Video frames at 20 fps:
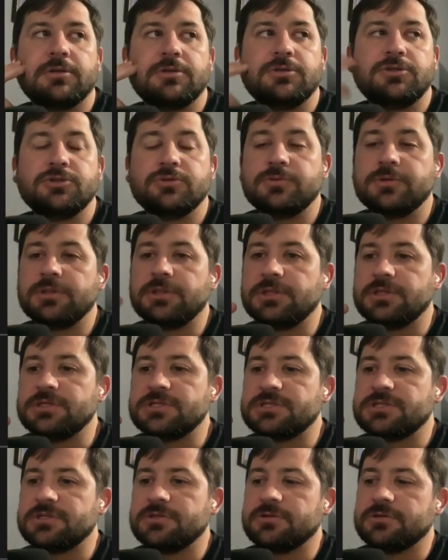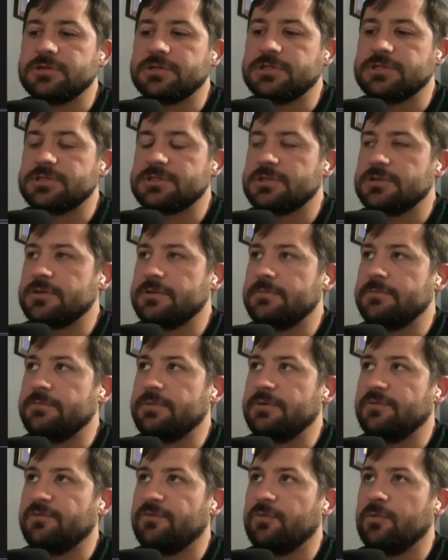doing these series
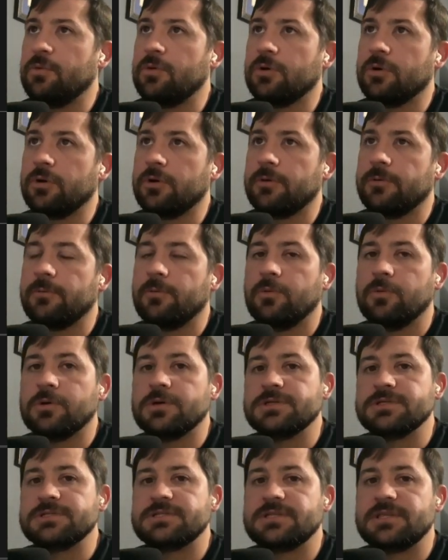before was